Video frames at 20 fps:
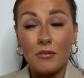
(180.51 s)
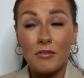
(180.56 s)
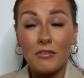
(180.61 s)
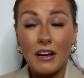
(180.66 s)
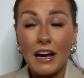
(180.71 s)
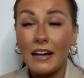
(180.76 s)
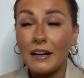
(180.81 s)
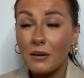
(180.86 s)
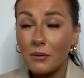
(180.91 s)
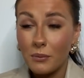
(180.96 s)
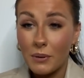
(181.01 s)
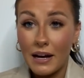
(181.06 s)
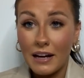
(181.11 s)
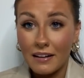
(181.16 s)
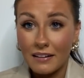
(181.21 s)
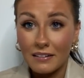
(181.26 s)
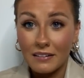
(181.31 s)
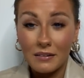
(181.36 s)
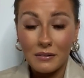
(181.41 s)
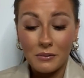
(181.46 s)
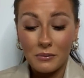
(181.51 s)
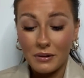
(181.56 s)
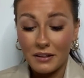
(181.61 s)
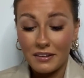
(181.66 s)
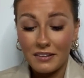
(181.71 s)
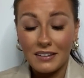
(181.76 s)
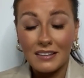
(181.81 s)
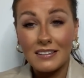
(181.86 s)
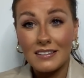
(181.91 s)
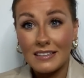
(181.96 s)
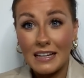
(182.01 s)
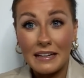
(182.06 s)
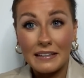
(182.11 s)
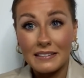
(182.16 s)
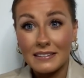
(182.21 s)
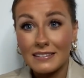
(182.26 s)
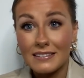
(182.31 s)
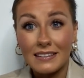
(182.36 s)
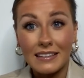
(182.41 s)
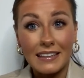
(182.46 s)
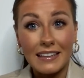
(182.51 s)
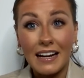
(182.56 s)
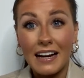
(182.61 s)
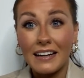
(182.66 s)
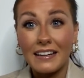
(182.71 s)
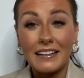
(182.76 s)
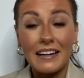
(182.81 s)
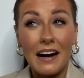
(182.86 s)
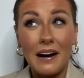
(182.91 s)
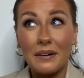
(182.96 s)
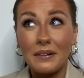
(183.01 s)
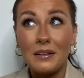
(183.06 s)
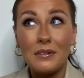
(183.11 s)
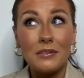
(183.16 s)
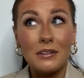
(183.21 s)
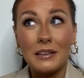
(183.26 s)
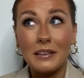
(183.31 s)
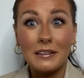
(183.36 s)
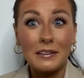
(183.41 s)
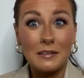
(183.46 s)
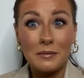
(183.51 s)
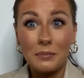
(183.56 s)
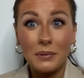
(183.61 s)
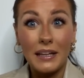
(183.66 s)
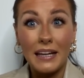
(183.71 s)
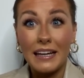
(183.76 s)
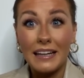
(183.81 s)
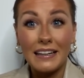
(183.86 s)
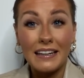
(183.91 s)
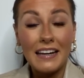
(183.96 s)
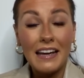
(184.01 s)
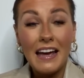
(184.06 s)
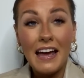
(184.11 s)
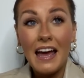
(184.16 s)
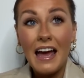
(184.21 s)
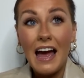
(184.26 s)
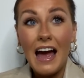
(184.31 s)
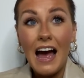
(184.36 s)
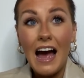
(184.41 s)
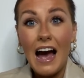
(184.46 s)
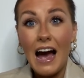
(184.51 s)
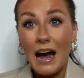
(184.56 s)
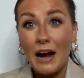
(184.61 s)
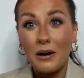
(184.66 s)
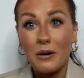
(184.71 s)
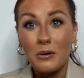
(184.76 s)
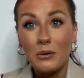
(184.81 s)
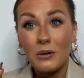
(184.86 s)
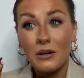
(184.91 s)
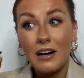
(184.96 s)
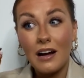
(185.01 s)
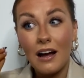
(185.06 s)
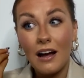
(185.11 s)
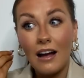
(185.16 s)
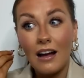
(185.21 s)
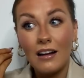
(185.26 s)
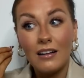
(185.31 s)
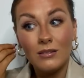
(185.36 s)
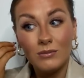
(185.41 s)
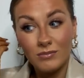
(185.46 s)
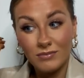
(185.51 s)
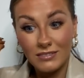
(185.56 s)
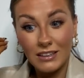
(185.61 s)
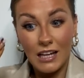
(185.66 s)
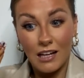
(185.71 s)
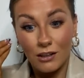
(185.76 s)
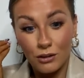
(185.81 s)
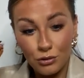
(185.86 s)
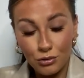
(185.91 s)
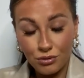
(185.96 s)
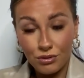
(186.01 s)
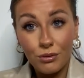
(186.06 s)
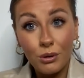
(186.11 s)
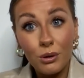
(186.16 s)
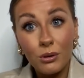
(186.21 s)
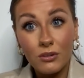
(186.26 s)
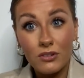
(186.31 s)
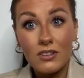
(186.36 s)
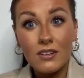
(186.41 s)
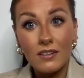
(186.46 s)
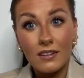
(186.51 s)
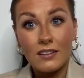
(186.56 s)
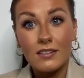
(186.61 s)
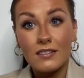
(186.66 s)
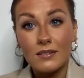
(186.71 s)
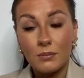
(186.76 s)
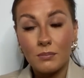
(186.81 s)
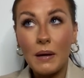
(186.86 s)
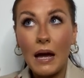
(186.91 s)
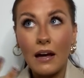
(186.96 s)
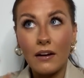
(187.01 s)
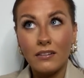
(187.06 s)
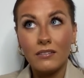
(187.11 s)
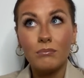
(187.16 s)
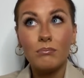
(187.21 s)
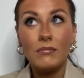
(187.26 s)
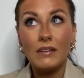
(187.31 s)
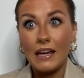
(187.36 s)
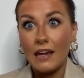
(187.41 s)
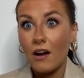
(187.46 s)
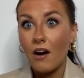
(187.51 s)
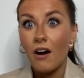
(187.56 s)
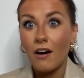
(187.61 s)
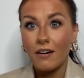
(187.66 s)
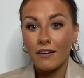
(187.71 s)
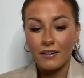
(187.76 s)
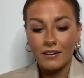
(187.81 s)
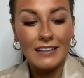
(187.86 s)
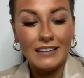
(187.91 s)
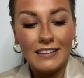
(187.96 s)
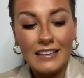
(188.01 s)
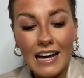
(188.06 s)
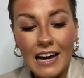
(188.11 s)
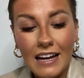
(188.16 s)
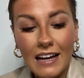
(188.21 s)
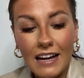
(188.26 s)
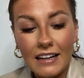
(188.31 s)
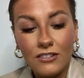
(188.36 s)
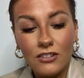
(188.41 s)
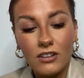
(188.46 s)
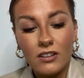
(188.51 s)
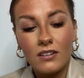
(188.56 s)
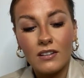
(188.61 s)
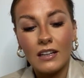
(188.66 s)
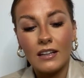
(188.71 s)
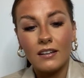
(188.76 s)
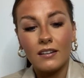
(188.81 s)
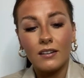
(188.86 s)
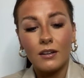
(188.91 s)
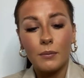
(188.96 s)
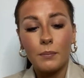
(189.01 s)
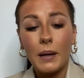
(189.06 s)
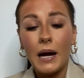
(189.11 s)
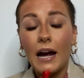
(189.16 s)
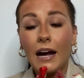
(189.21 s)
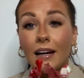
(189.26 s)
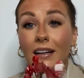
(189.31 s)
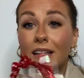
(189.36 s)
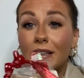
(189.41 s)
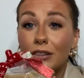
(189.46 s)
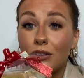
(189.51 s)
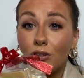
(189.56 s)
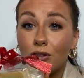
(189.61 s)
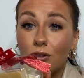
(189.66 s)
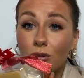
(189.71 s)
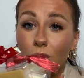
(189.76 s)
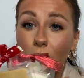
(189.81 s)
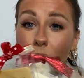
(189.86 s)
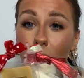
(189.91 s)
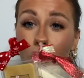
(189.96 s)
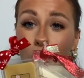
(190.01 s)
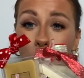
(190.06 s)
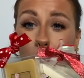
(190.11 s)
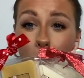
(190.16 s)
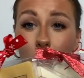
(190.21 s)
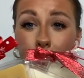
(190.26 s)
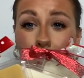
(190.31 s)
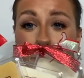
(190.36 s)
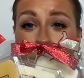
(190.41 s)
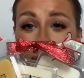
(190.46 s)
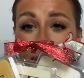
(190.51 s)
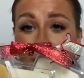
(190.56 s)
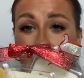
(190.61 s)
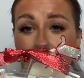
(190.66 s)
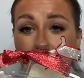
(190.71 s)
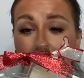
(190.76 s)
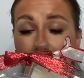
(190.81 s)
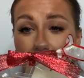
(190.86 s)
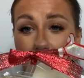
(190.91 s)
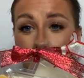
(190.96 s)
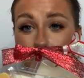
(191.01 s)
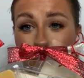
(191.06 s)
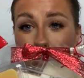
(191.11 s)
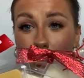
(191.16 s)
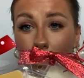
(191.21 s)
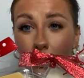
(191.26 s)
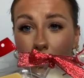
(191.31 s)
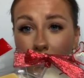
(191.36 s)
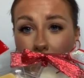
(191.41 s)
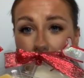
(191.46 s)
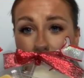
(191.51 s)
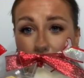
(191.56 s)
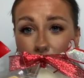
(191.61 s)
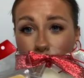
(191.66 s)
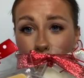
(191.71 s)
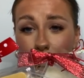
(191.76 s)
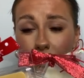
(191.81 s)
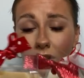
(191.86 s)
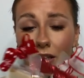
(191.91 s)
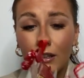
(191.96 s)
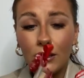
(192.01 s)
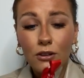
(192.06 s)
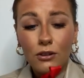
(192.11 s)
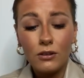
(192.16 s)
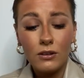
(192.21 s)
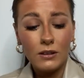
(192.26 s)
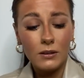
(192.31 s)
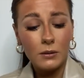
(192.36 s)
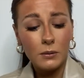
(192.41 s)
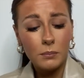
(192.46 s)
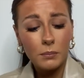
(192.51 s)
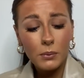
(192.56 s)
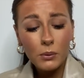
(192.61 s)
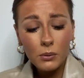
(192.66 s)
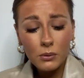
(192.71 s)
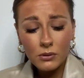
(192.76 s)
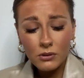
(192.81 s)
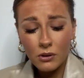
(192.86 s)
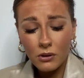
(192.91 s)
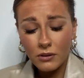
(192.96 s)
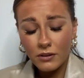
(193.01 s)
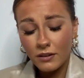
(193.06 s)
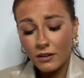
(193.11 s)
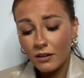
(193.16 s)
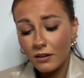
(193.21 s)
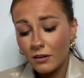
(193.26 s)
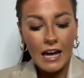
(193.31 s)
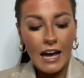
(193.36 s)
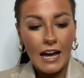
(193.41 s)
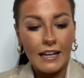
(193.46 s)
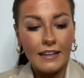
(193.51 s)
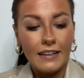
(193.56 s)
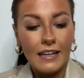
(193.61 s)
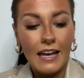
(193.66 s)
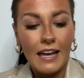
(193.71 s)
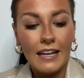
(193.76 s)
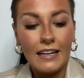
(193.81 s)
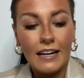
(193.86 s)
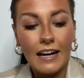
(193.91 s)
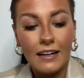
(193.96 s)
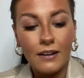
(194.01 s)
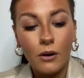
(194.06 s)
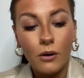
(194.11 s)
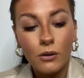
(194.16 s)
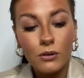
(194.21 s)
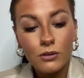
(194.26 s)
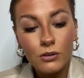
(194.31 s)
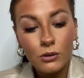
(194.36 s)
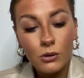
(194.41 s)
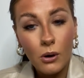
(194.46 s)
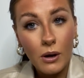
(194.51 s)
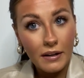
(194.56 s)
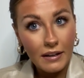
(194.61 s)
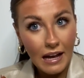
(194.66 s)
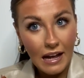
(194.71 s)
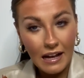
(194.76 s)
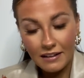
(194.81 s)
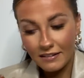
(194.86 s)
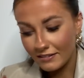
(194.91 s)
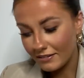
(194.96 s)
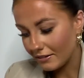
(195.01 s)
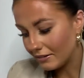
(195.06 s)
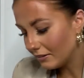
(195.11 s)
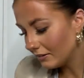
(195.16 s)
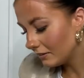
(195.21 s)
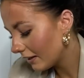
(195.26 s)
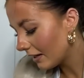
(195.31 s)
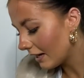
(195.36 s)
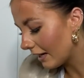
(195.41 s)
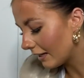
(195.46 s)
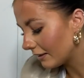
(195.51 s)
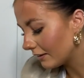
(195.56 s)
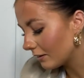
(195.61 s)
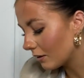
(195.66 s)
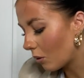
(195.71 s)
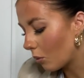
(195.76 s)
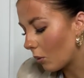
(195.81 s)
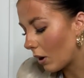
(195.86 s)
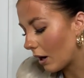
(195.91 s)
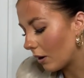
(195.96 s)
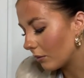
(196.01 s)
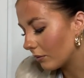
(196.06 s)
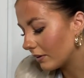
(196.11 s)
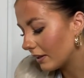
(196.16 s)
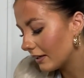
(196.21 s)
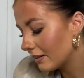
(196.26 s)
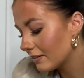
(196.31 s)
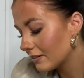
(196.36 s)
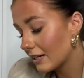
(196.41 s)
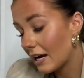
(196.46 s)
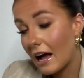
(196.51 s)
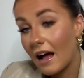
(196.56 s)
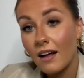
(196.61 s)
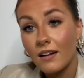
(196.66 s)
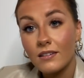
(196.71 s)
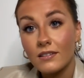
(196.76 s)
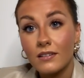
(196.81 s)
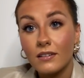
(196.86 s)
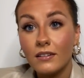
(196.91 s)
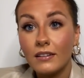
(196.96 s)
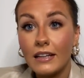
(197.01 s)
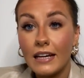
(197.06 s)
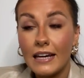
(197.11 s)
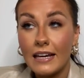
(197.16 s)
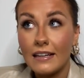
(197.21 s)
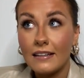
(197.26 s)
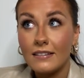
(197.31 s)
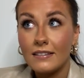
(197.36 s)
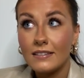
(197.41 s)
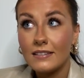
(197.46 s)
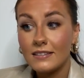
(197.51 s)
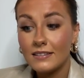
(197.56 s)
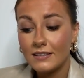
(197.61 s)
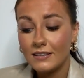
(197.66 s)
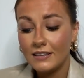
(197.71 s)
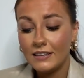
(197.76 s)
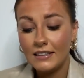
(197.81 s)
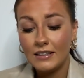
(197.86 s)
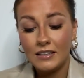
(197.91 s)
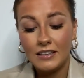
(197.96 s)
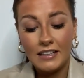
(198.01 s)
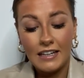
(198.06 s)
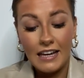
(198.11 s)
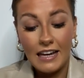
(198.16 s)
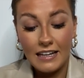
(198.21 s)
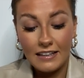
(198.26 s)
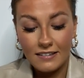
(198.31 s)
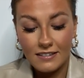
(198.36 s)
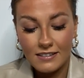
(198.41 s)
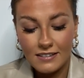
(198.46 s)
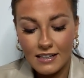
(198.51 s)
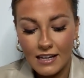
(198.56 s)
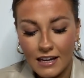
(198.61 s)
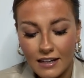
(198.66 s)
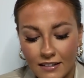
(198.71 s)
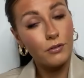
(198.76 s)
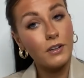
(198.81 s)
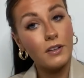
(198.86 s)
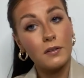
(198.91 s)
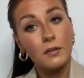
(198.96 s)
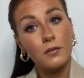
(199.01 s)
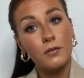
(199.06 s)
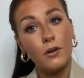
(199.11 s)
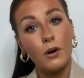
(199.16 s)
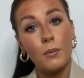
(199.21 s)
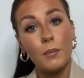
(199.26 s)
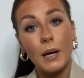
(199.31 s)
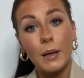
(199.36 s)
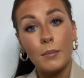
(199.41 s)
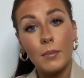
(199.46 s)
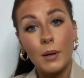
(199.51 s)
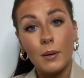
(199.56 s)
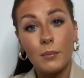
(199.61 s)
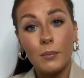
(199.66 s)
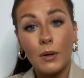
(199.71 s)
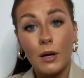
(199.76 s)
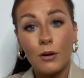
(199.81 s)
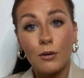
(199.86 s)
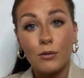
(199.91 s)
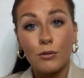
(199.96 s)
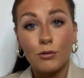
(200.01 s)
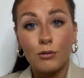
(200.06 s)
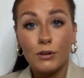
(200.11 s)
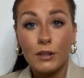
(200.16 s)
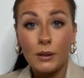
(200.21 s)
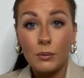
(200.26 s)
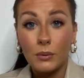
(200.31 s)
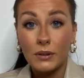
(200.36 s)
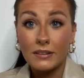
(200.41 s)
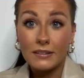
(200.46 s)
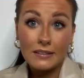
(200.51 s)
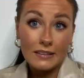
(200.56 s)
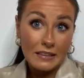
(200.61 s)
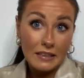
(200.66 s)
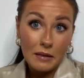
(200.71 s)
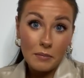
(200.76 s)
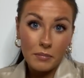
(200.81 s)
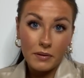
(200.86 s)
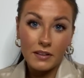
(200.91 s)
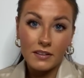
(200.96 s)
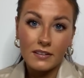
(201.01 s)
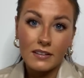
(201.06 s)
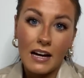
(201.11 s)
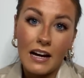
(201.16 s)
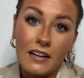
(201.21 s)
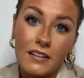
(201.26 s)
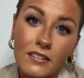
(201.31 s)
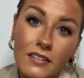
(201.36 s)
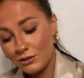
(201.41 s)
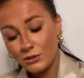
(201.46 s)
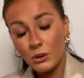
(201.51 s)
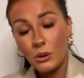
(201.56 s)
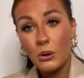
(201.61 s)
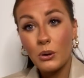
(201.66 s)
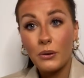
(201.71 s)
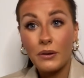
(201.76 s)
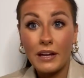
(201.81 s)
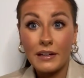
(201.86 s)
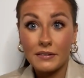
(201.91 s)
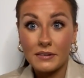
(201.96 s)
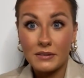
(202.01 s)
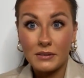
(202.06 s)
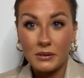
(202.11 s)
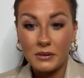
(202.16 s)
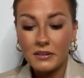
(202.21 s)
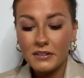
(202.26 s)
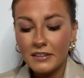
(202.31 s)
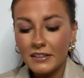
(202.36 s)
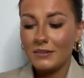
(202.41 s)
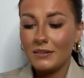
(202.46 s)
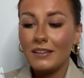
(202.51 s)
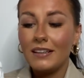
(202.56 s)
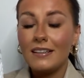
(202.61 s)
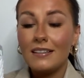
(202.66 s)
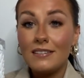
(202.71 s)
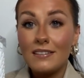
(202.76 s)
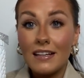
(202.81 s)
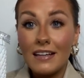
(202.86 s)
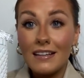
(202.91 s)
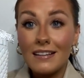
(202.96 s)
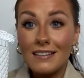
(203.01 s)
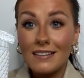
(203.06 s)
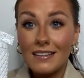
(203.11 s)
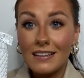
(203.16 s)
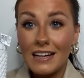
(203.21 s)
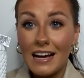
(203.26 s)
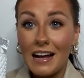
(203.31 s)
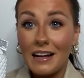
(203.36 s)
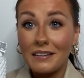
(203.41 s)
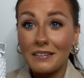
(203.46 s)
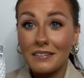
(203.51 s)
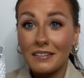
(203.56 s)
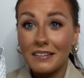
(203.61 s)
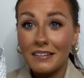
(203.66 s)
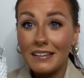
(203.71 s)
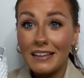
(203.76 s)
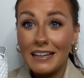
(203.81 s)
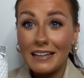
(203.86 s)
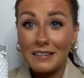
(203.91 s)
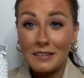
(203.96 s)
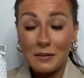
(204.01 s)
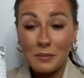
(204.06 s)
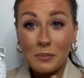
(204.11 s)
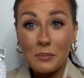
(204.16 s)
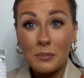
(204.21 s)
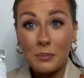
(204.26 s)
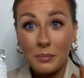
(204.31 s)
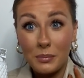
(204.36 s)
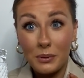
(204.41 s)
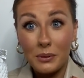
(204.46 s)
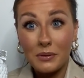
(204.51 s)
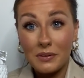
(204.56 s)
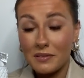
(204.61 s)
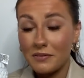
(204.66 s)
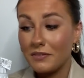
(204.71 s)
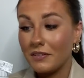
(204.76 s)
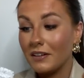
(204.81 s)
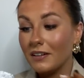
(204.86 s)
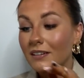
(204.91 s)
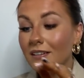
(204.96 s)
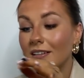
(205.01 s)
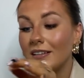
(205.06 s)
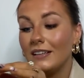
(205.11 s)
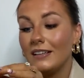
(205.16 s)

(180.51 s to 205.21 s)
very well with the scents like i can't even explain how true to the smell they are. And yeah, I just think they're packaged so pretty. They've got these really cute little bows on them. And then I also got a candle and wow, this candle is insane. First of all, my mum really wants to keep this candle, so that's good. This is the candle. It's beautiful